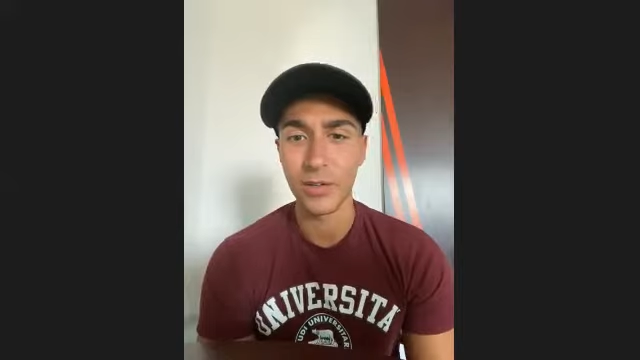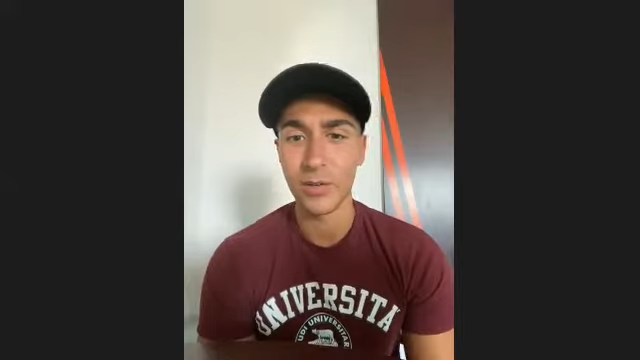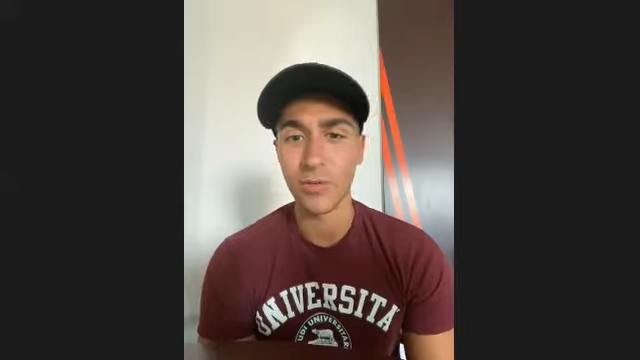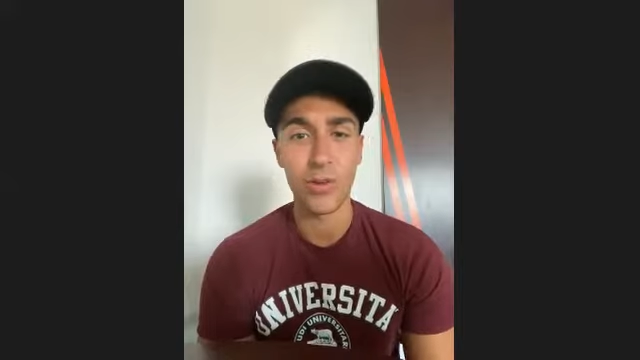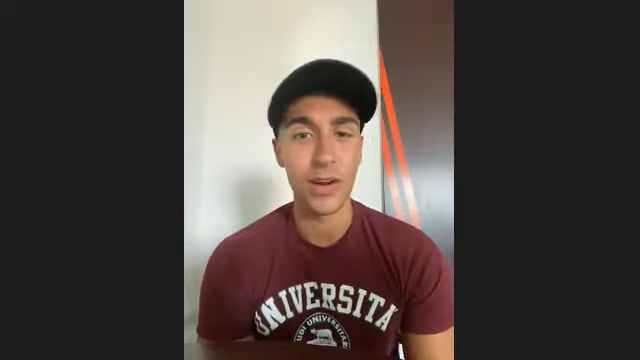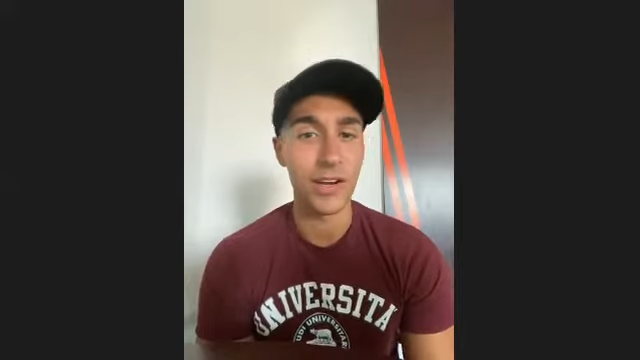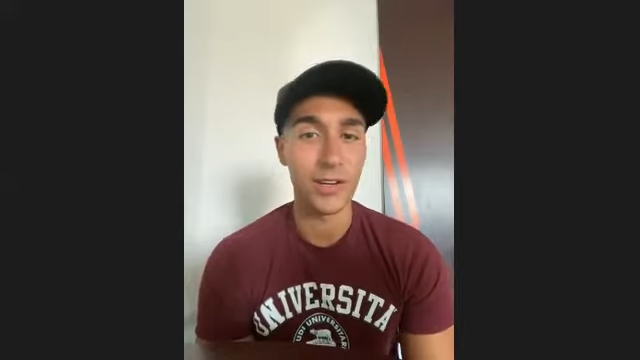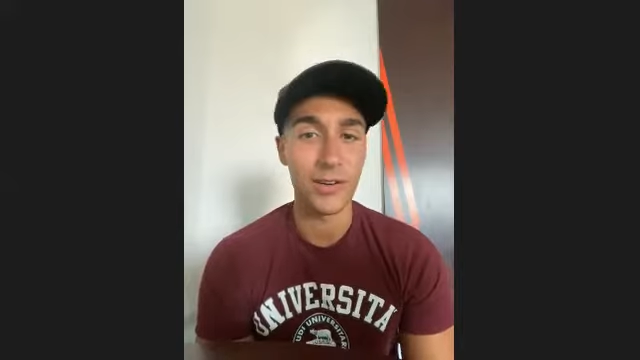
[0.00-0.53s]

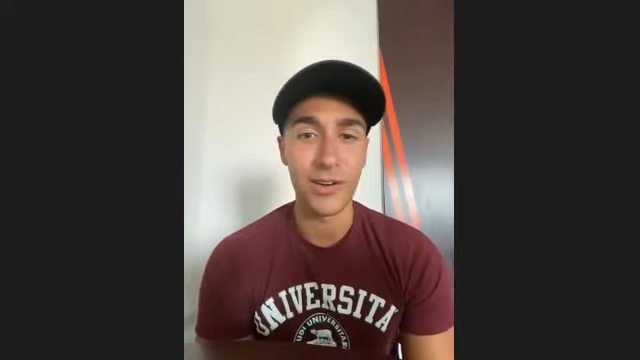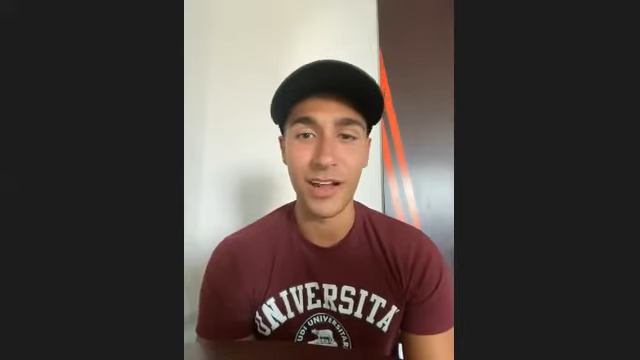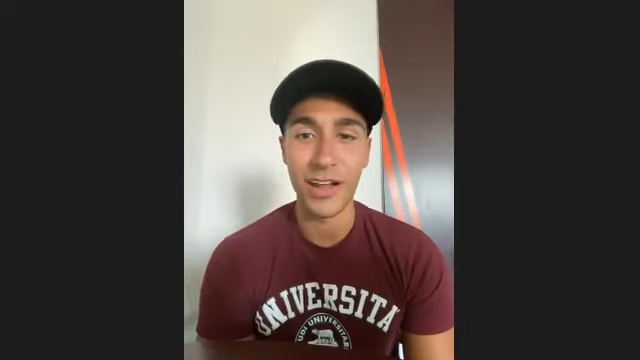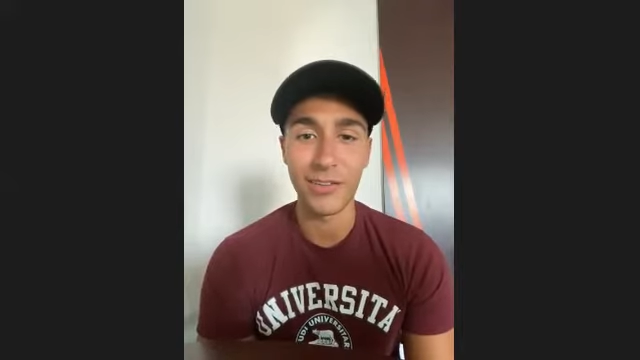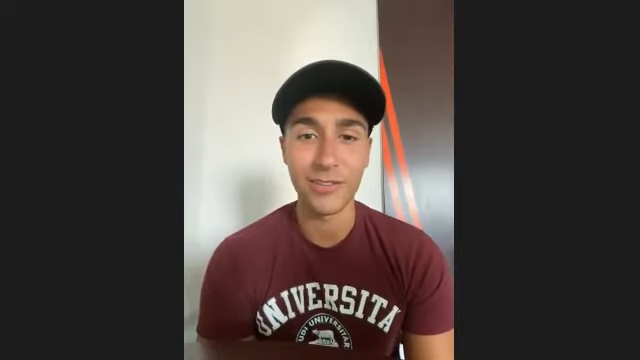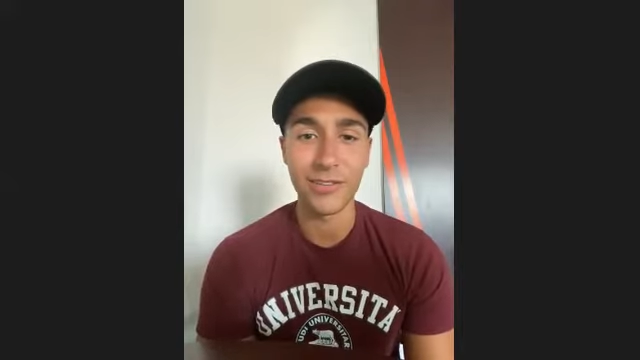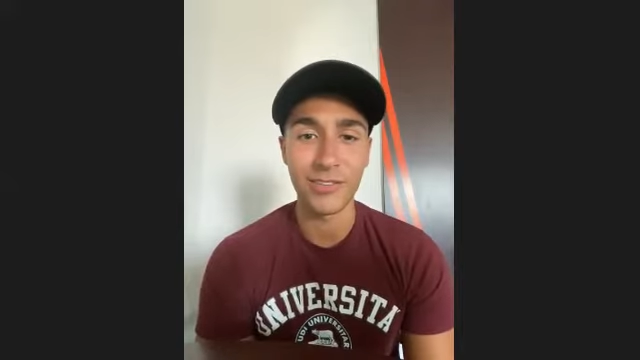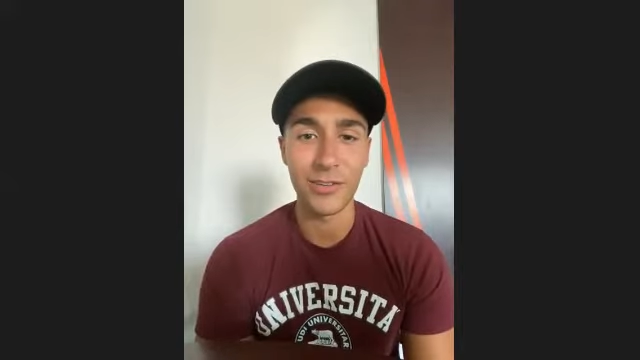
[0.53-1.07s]
running
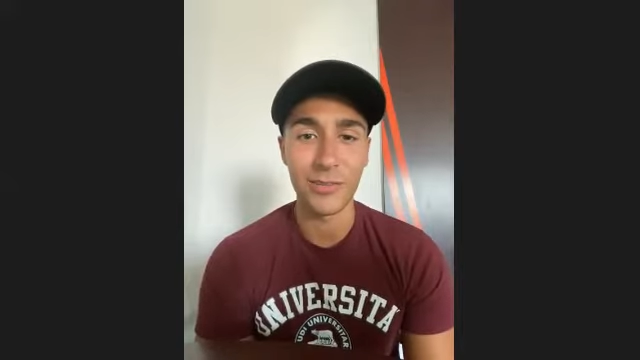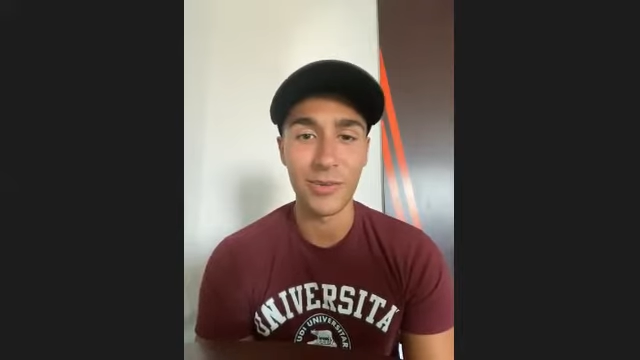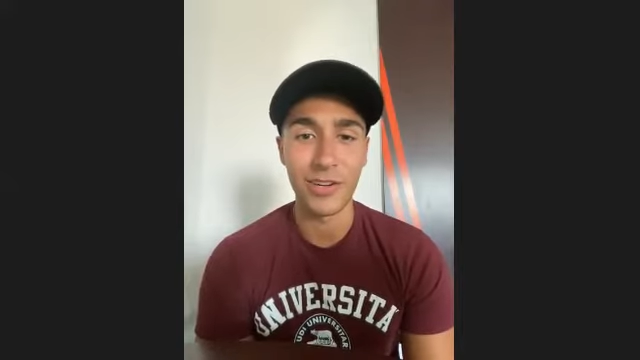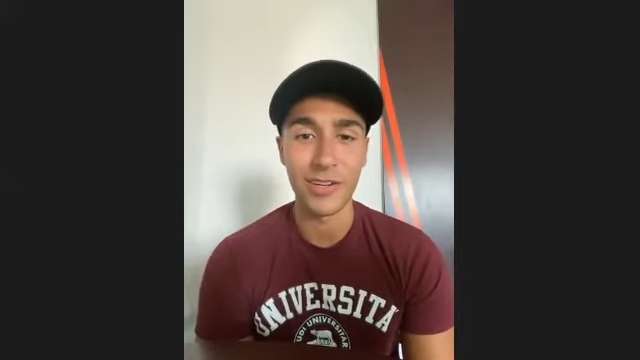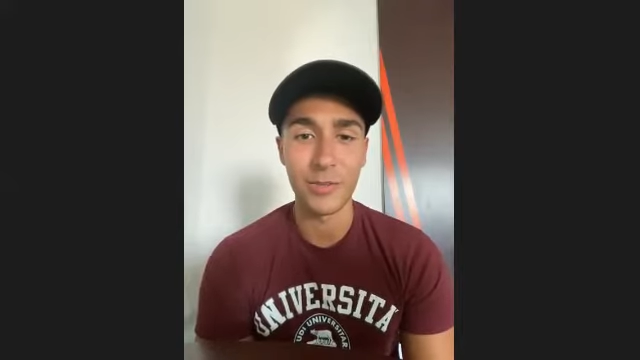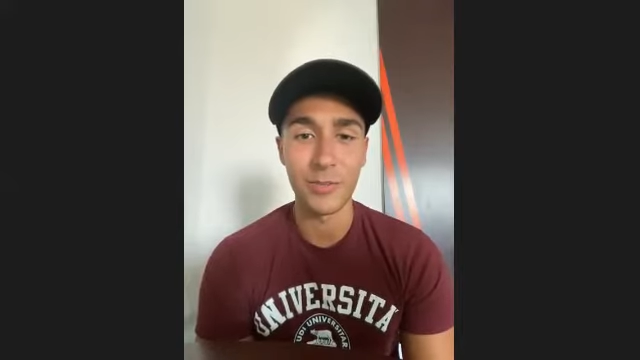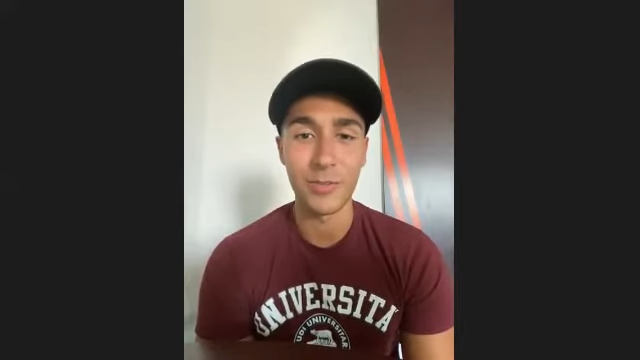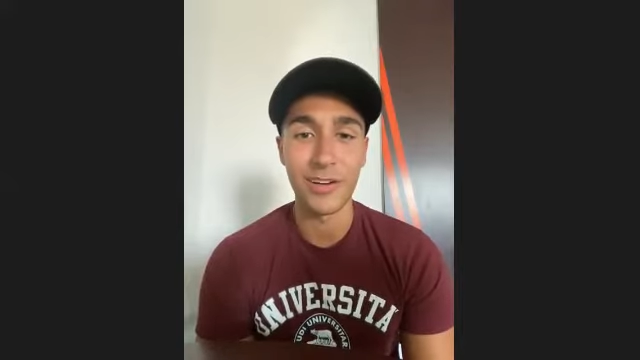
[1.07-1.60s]
around so
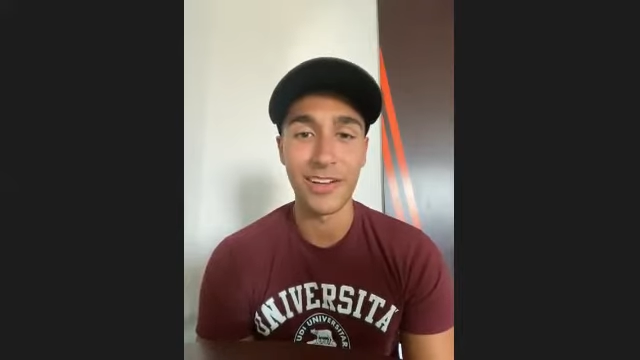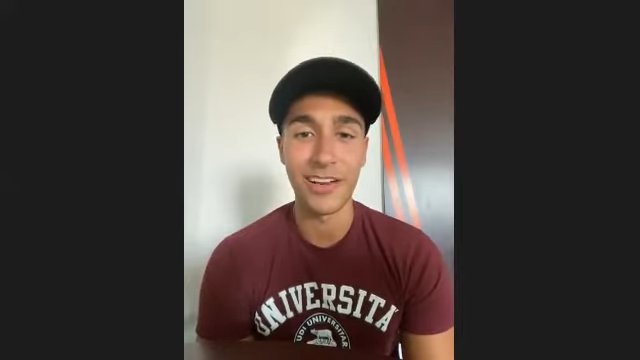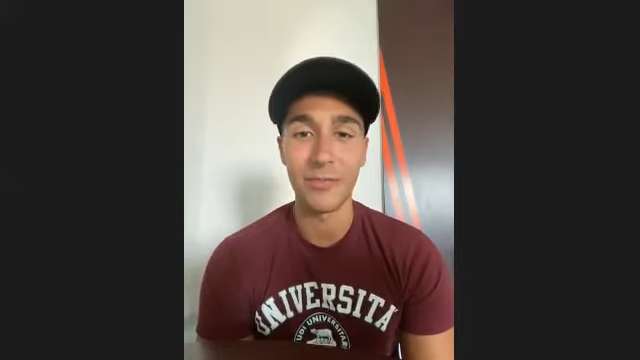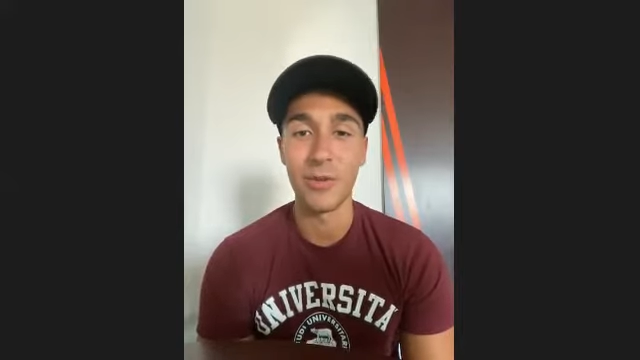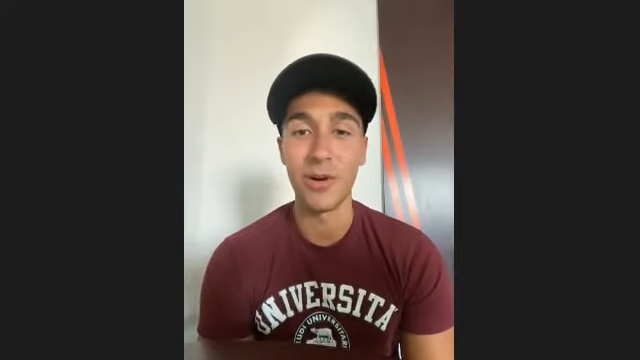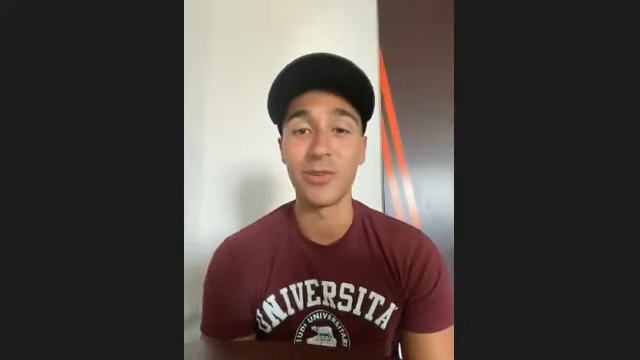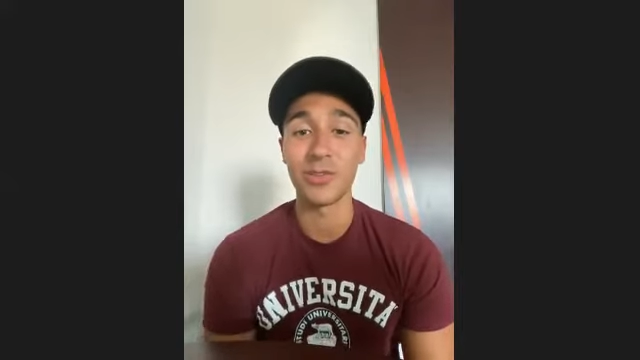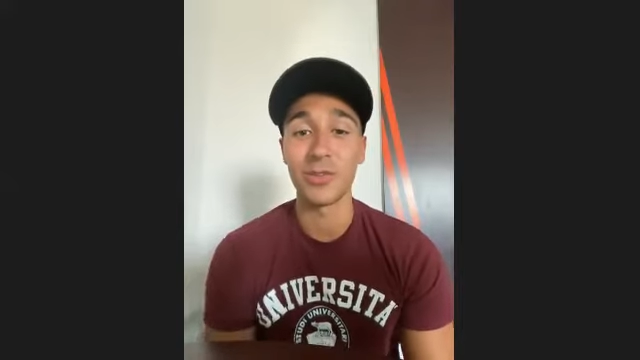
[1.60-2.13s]
much, but I've
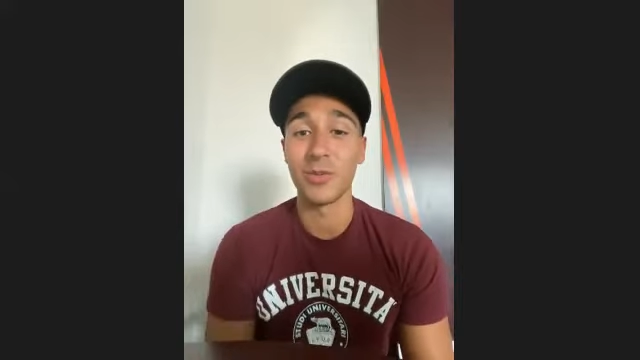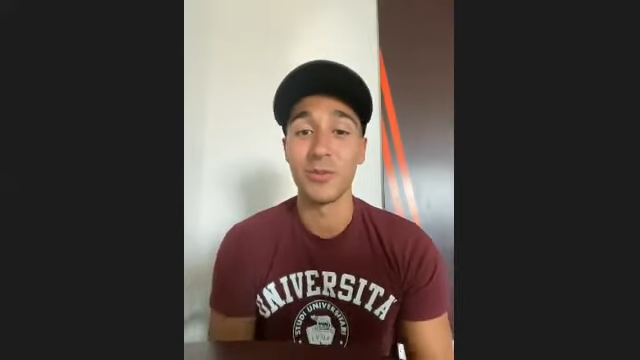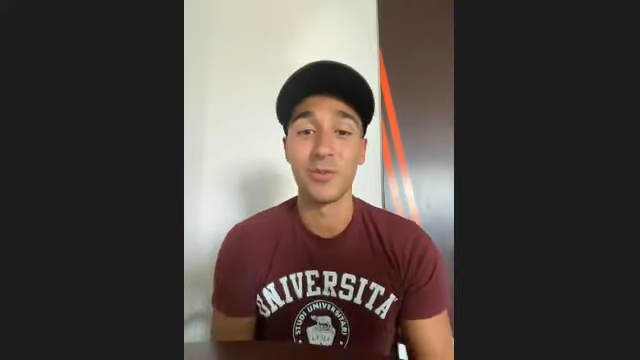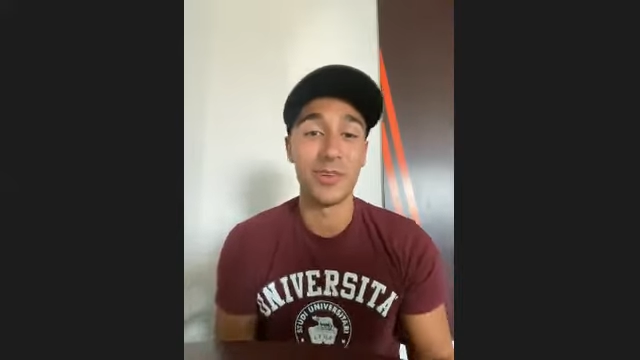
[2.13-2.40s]
also been